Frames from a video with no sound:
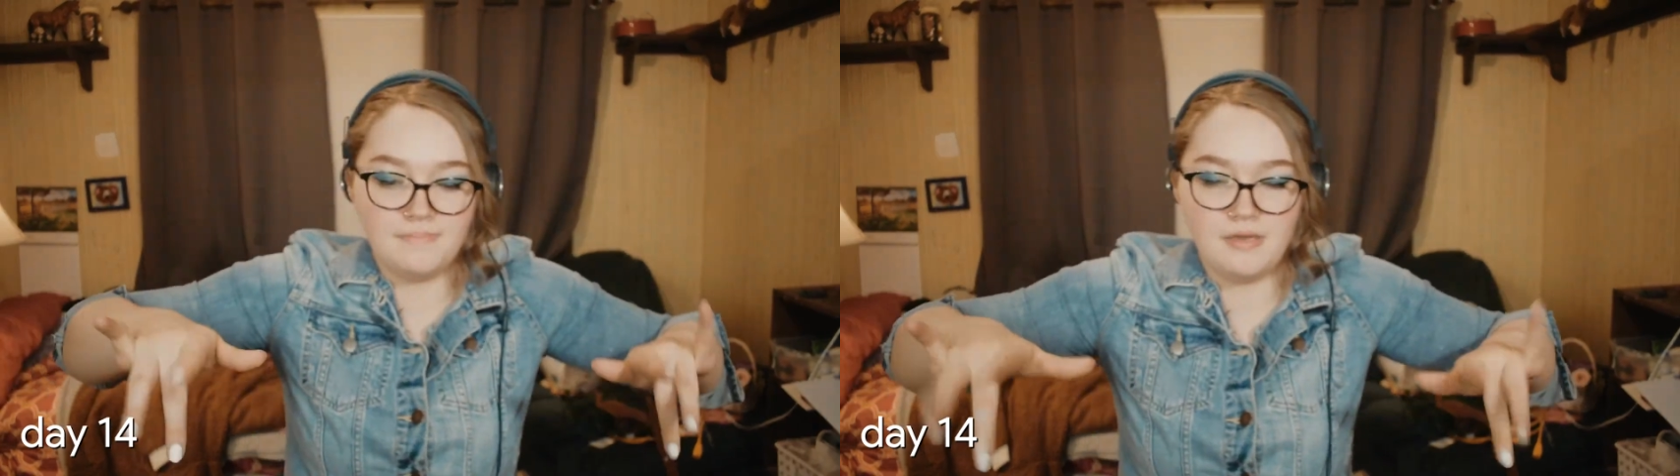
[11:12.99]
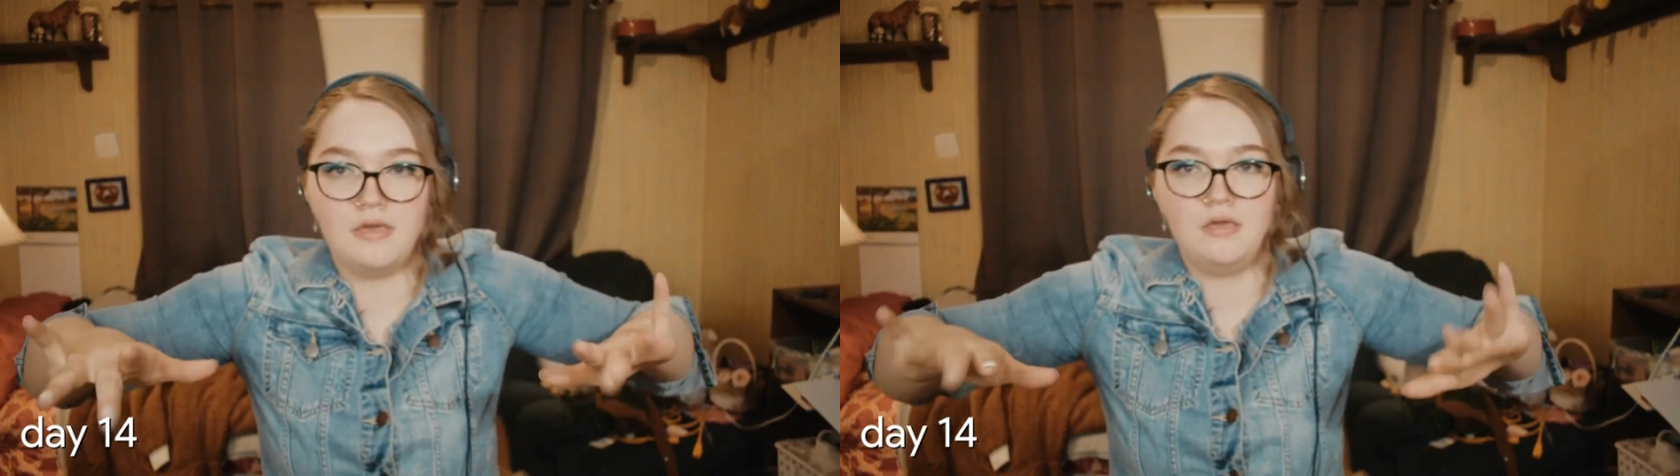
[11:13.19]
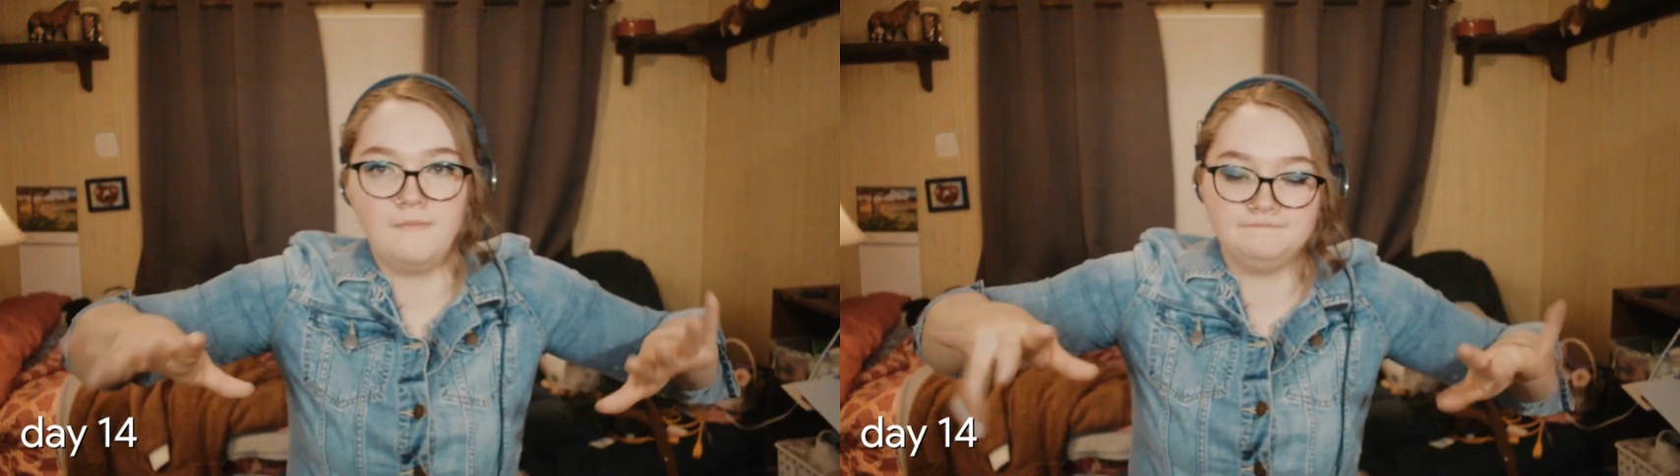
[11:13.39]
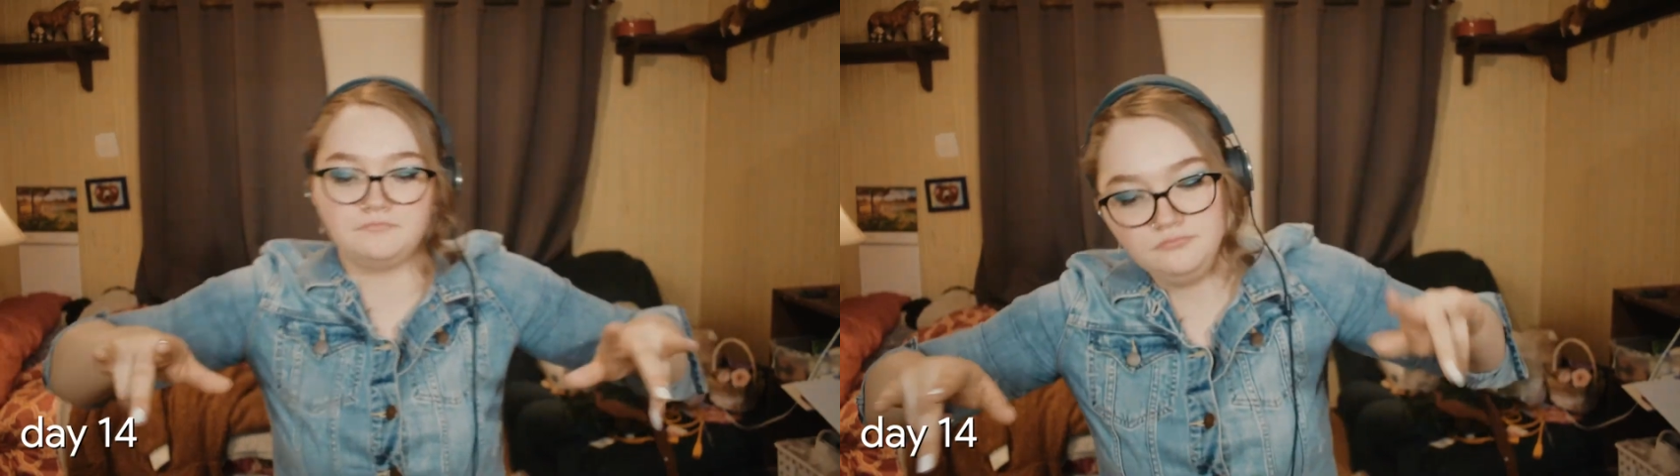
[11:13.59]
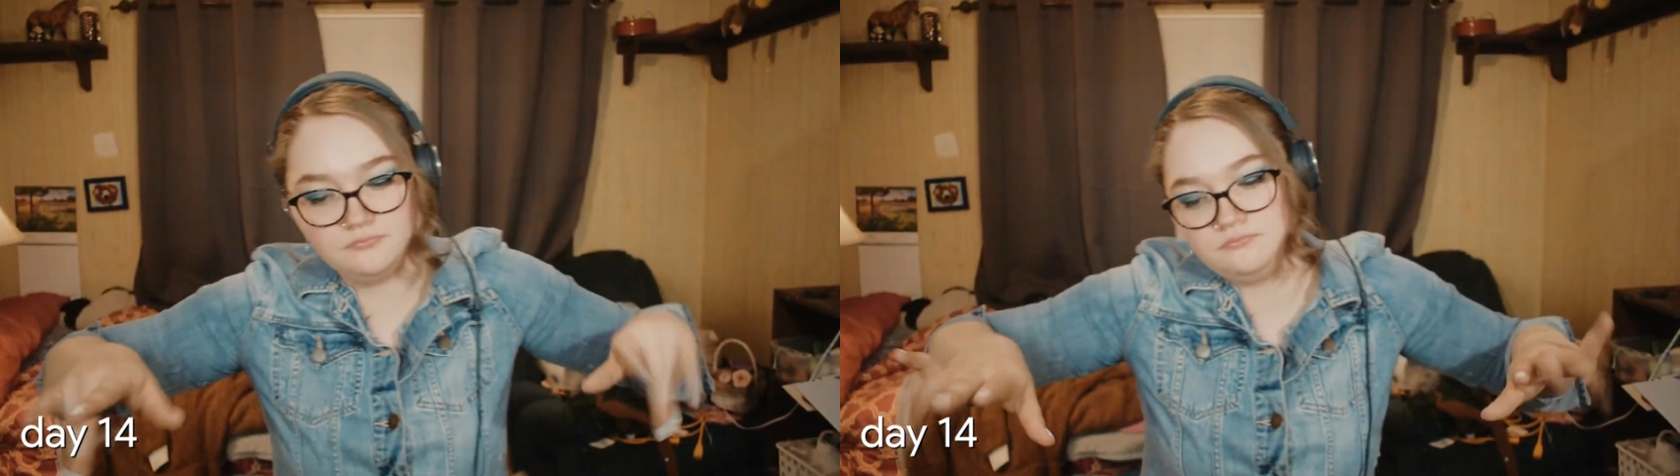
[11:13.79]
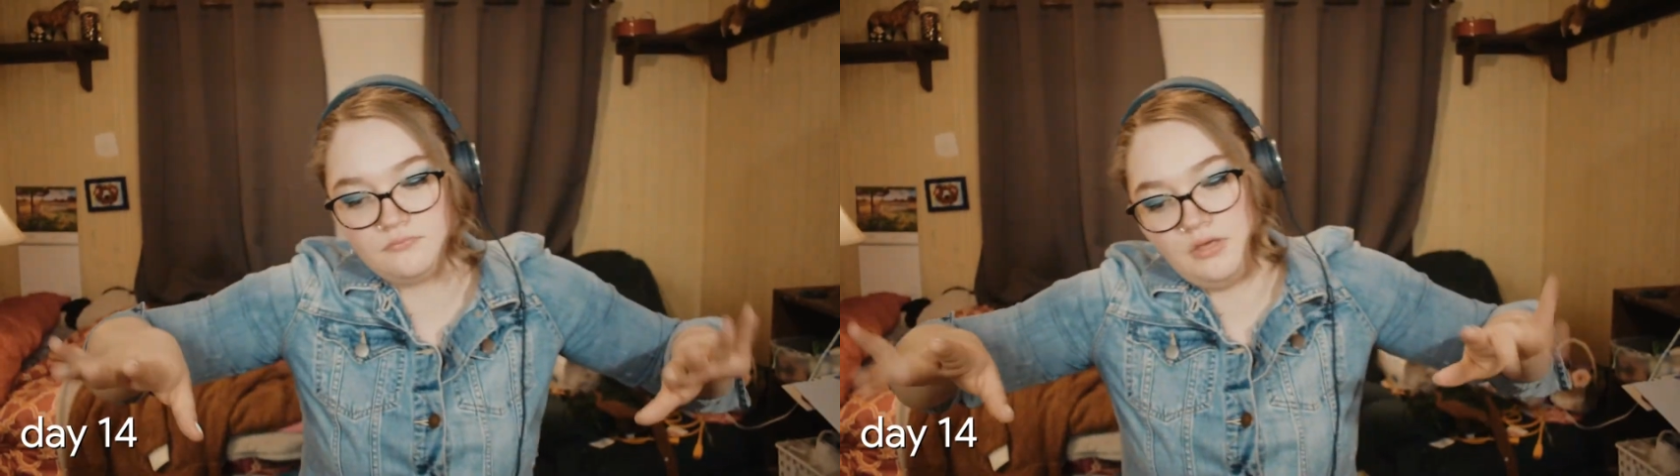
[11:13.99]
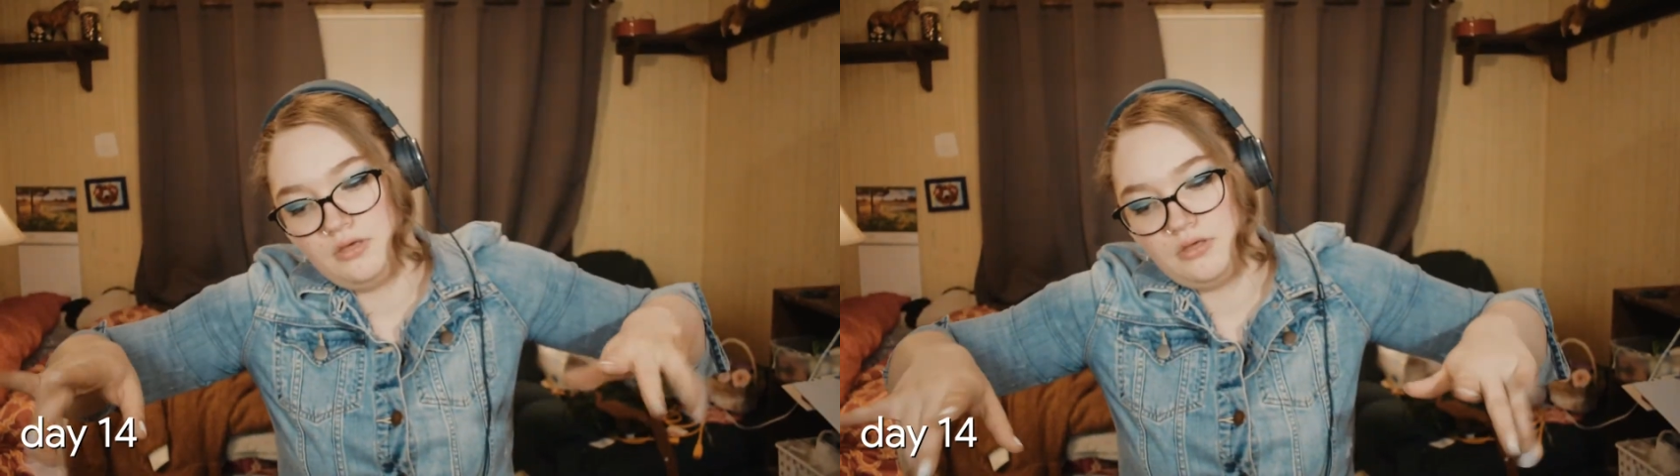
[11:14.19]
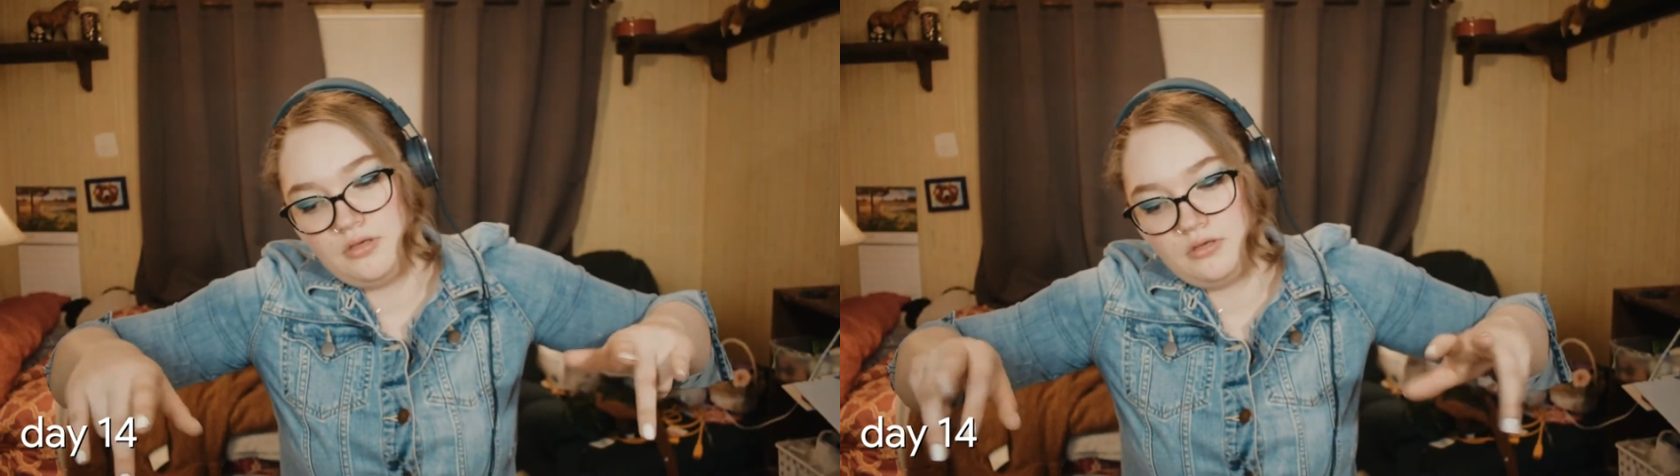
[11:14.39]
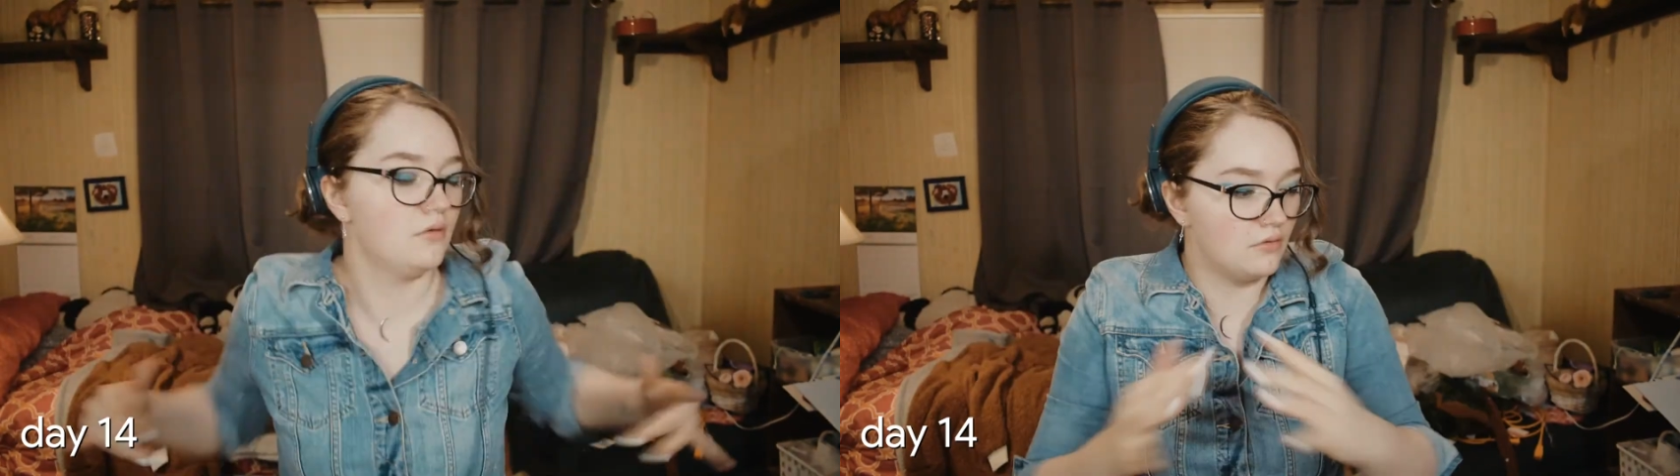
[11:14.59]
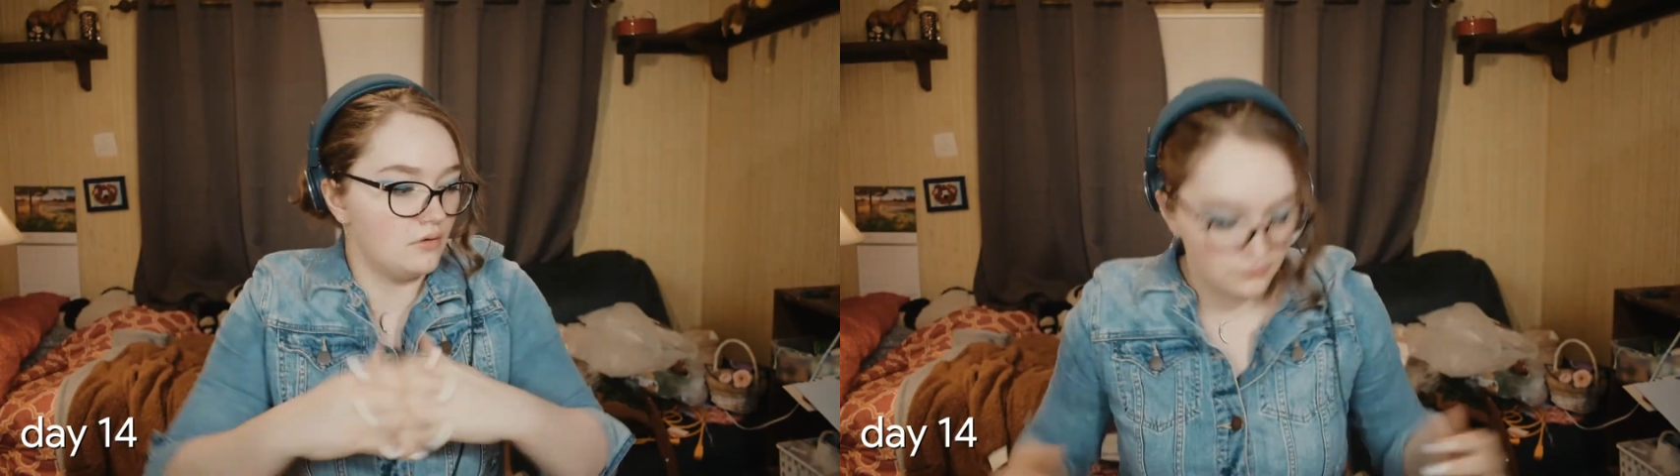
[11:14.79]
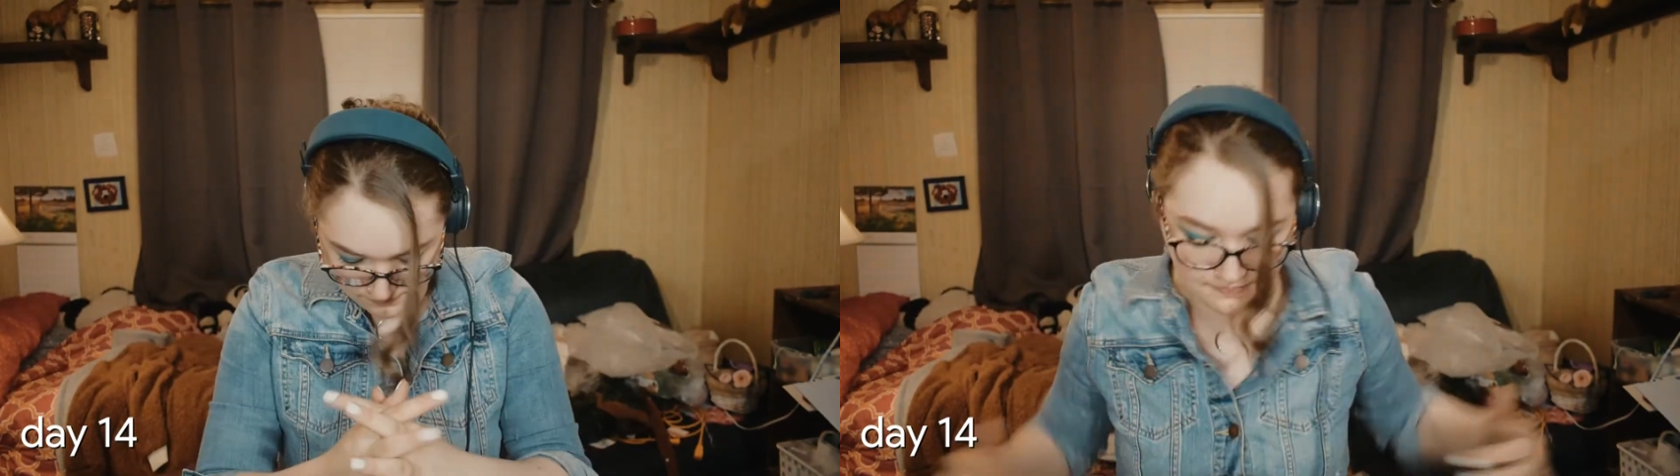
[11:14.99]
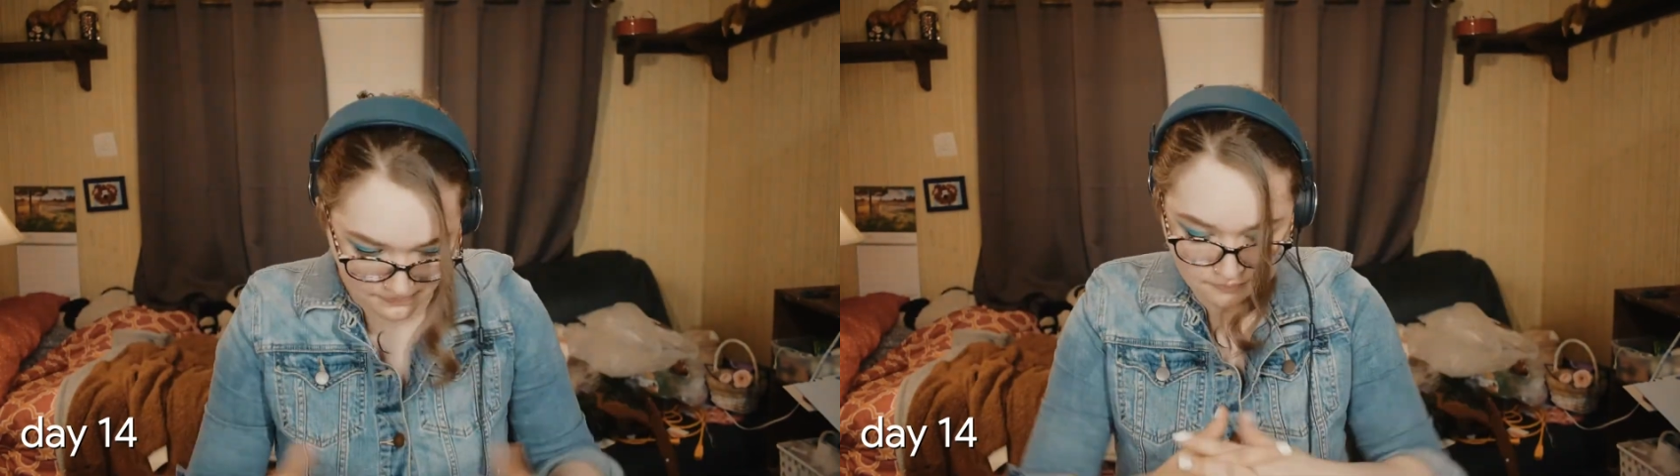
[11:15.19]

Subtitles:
one of the best feelings in human existence.